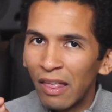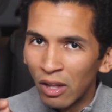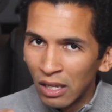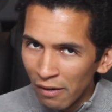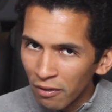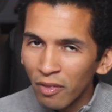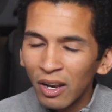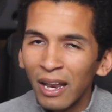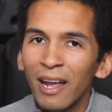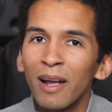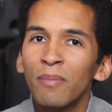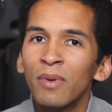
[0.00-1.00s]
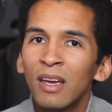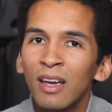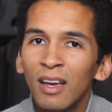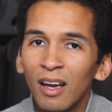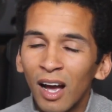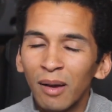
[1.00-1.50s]
and the love of the lamb,
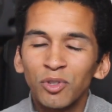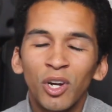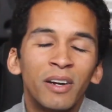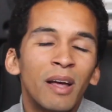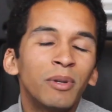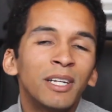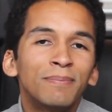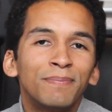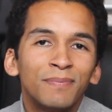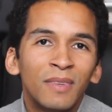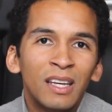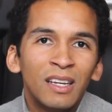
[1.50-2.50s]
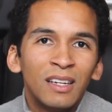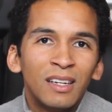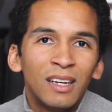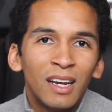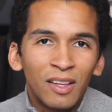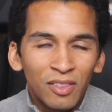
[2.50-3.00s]
I'm Sean Neblett,
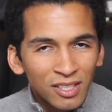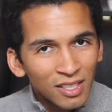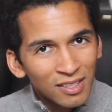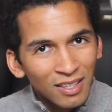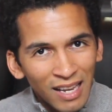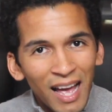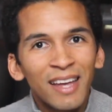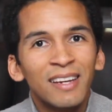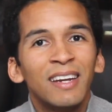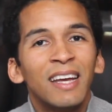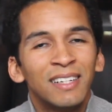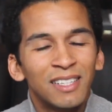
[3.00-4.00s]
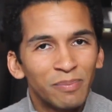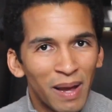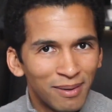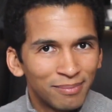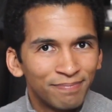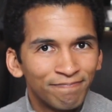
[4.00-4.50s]
and this is The Lion and His Men.